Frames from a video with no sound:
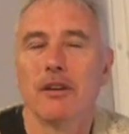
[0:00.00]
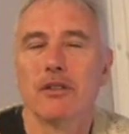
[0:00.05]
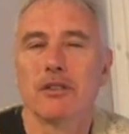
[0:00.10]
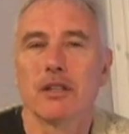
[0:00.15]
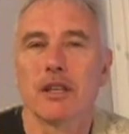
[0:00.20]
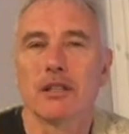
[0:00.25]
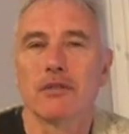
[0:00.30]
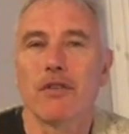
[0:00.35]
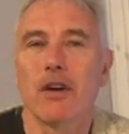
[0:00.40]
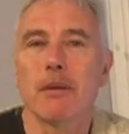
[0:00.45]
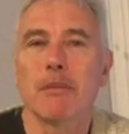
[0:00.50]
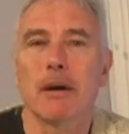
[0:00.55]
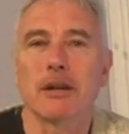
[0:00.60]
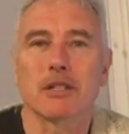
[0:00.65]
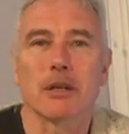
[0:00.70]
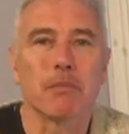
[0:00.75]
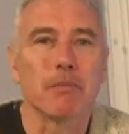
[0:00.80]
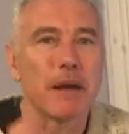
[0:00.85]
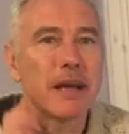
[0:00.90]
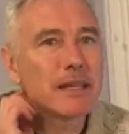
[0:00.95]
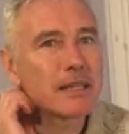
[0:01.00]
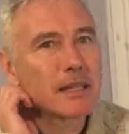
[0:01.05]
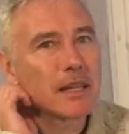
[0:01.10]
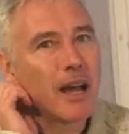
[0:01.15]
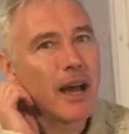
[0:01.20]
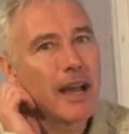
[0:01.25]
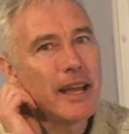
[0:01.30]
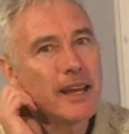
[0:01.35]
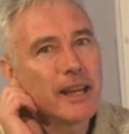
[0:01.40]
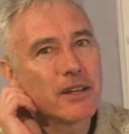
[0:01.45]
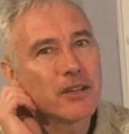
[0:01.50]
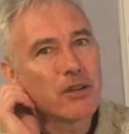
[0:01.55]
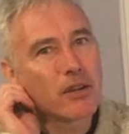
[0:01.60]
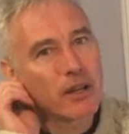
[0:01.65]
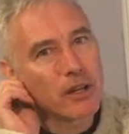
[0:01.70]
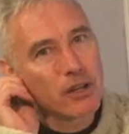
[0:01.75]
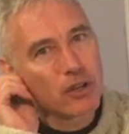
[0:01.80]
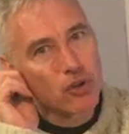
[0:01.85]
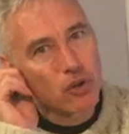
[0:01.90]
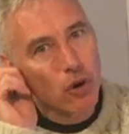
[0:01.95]
So it's very much a bass line, and you
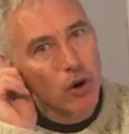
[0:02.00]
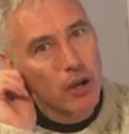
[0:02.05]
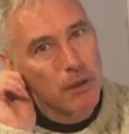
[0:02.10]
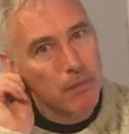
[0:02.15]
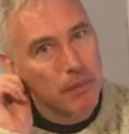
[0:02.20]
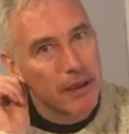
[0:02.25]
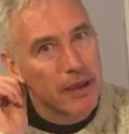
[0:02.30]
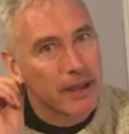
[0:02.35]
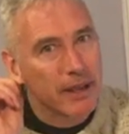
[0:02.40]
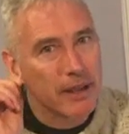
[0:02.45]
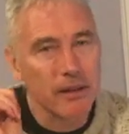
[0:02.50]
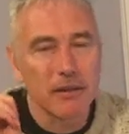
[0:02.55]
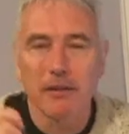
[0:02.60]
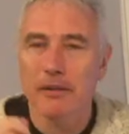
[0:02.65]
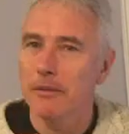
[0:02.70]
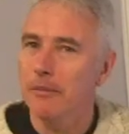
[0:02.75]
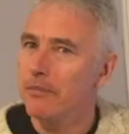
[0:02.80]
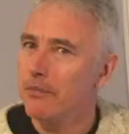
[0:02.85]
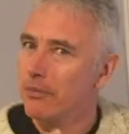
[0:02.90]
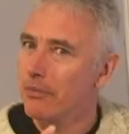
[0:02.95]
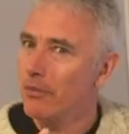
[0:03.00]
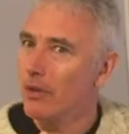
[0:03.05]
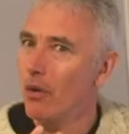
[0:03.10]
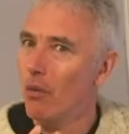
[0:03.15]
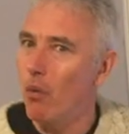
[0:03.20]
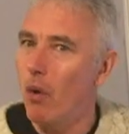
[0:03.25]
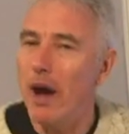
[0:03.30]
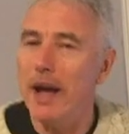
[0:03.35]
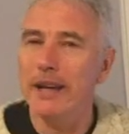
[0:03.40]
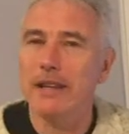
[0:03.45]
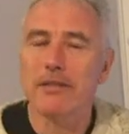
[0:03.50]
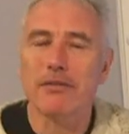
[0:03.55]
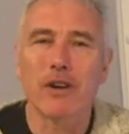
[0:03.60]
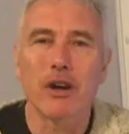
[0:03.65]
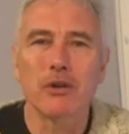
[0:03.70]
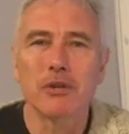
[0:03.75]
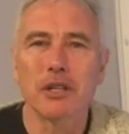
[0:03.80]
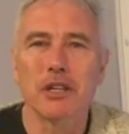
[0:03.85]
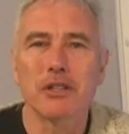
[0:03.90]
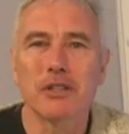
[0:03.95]
can enjoy being
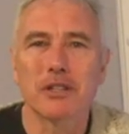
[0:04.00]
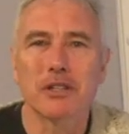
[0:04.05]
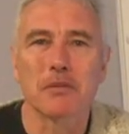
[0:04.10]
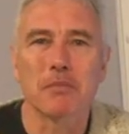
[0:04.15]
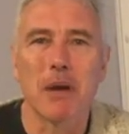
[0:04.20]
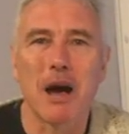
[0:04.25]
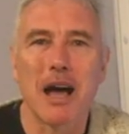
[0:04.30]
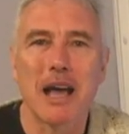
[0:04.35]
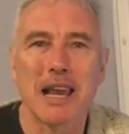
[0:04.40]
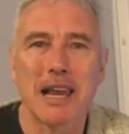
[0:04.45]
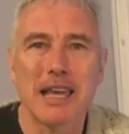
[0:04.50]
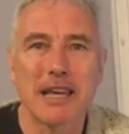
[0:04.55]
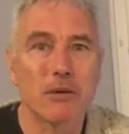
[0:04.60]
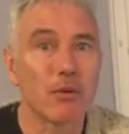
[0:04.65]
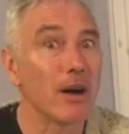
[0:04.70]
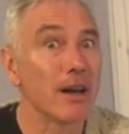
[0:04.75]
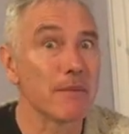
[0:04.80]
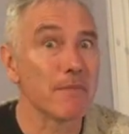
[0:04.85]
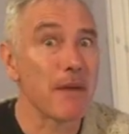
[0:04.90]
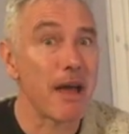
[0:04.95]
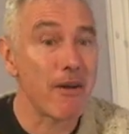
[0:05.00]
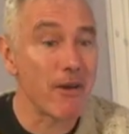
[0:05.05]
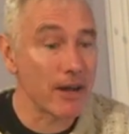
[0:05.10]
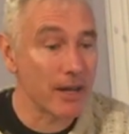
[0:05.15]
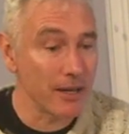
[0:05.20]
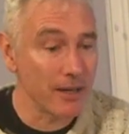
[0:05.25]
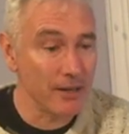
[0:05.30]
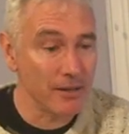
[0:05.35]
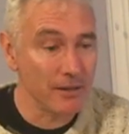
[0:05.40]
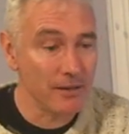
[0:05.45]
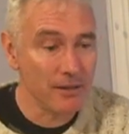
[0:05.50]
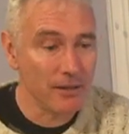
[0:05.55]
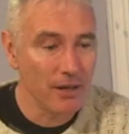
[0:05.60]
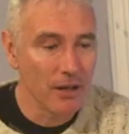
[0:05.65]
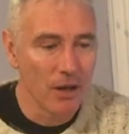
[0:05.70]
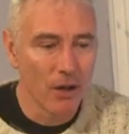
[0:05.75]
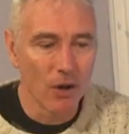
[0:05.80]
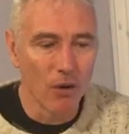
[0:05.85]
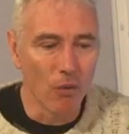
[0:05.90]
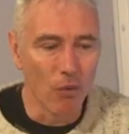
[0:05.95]
wide-throated, smiley, quite American.
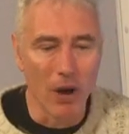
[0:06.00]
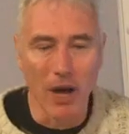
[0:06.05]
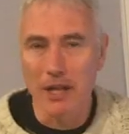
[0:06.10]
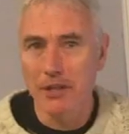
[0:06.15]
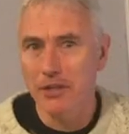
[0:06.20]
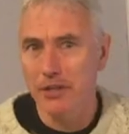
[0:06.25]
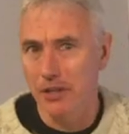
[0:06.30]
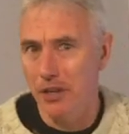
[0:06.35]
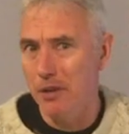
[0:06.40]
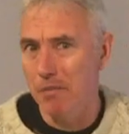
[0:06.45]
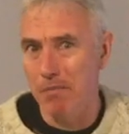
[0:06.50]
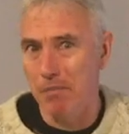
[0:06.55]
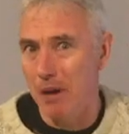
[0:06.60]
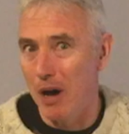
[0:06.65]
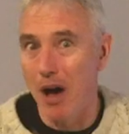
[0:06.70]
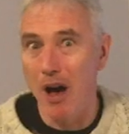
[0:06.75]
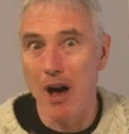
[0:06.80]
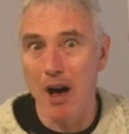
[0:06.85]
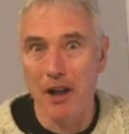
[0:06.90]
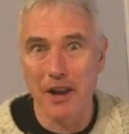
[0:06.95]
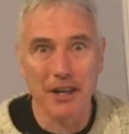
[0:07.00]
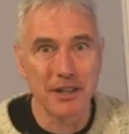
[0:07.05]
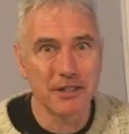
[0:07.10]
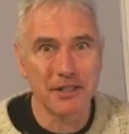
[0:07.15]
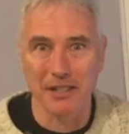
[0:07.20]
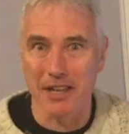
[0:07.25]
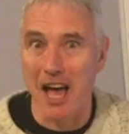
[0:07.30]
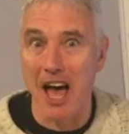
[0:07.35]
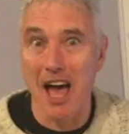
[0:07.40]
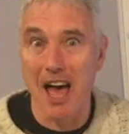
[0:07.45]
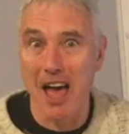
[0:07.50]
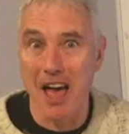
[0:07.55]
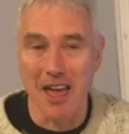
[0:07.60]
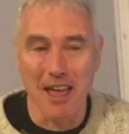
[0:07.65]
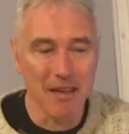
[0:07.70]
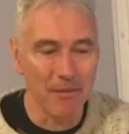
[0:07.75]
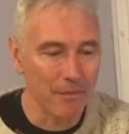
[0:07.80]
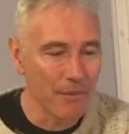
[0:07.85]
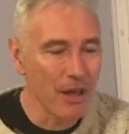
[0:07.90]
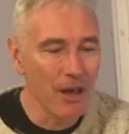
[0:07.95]
Once upon a
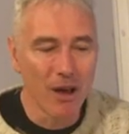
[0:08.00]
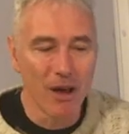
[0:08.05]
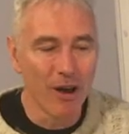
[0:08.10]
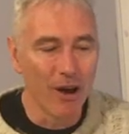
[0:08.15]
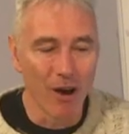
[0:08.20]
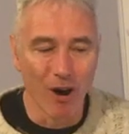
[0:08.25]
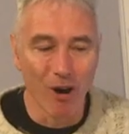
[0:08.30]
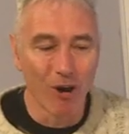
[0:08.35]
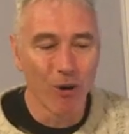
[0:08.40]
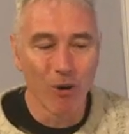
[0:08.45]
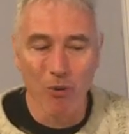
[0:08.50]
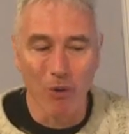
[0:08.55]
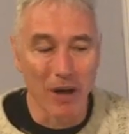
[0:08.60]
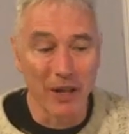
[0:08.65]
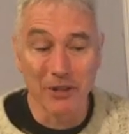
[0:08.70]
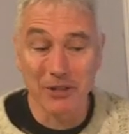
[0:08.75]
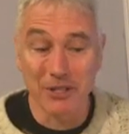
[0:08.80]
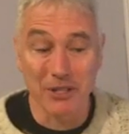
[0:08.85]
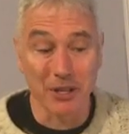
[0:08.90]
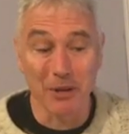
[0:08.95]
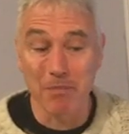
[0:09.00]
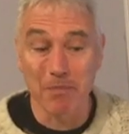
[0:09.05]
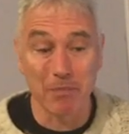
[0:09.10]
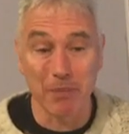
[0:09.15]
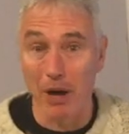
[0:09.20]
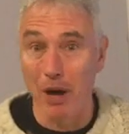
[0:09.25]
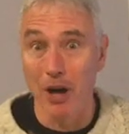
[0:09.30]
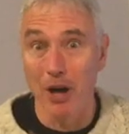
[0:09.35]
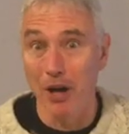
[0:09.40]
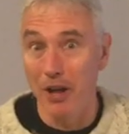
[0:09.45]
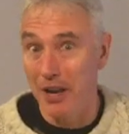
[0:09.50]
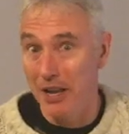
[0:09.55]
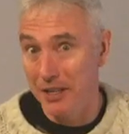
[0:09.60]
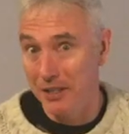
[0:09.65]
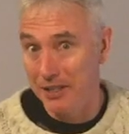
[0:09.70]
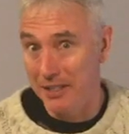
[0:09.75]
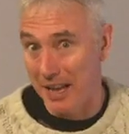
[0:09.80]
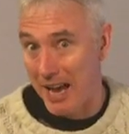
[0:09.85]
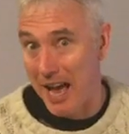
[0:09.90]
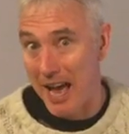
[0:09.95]
time, oh once upon
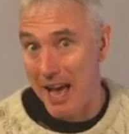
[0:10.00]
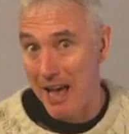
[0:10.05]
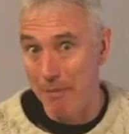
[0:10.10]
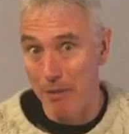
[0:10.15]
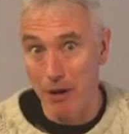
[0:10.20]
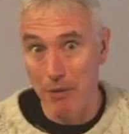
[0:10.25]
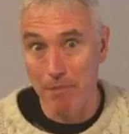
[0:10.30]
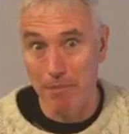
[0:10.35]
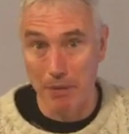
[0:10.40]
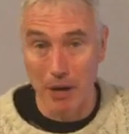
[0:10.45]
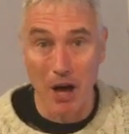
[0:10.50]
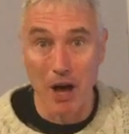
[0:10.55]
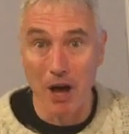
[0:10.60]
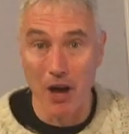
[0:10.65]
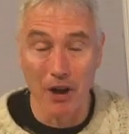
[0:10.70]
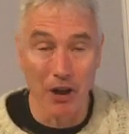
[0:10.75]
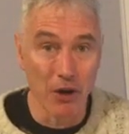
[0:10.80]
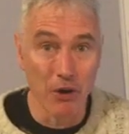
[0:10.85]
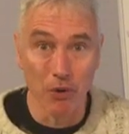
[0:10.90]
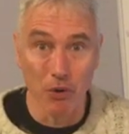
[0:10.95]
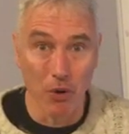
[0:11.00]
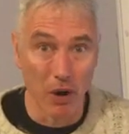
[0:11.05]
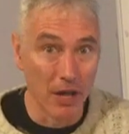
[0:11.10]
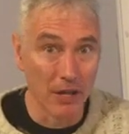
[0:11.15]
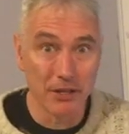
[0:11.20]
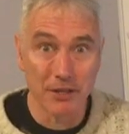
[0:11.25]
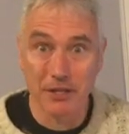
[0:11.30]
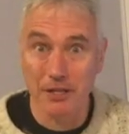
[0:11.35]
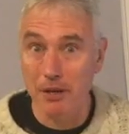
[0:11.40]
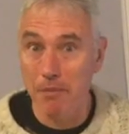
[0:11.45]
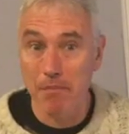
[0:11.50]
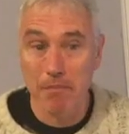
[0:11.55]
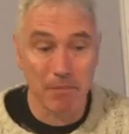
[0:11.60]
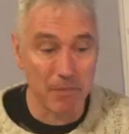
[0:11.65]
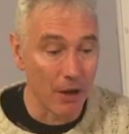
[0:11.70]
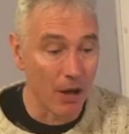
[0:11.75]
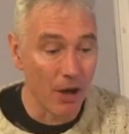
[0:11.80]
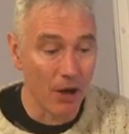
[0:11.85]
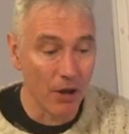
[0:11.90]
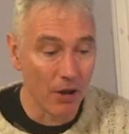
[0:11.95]
a time, once
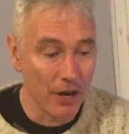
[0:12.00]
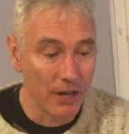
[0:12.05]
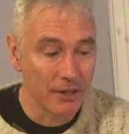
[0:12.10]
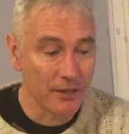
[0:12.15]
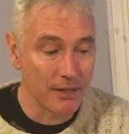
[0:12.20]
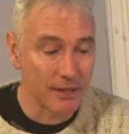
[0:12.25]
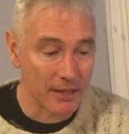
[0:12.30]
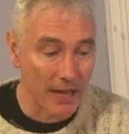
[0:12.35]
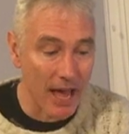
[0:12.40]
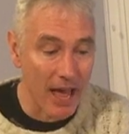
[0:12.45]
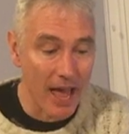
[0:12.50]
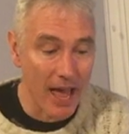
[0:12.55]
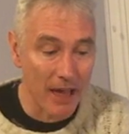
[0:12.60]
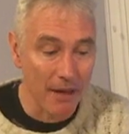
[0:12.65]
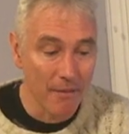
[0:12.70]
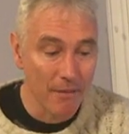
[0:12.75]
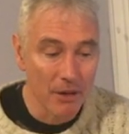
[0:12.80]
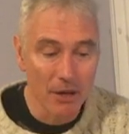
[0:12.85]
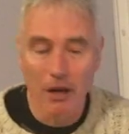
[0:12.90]
upon a time,